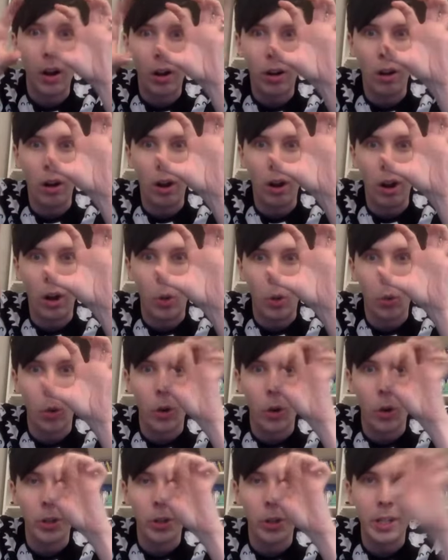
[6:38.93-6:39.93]
a
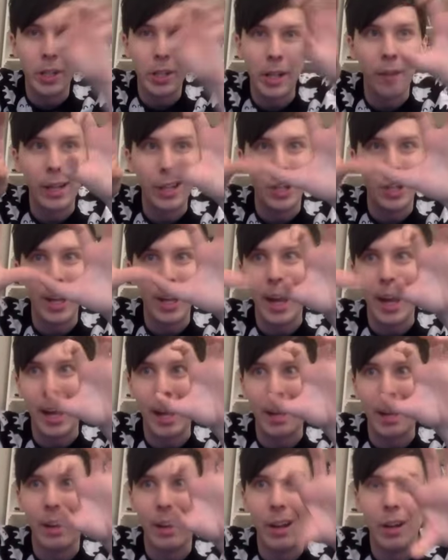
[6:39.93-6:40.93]
quarter of each
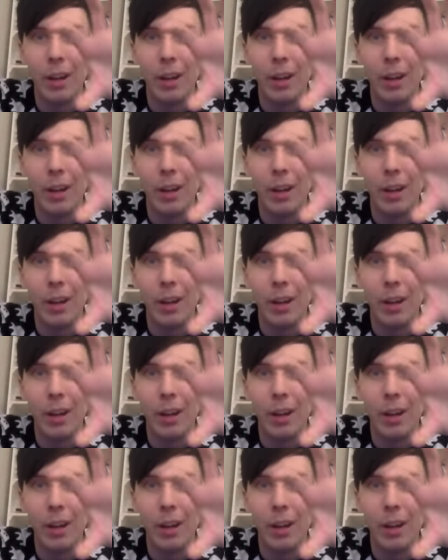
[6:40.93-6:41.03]
day to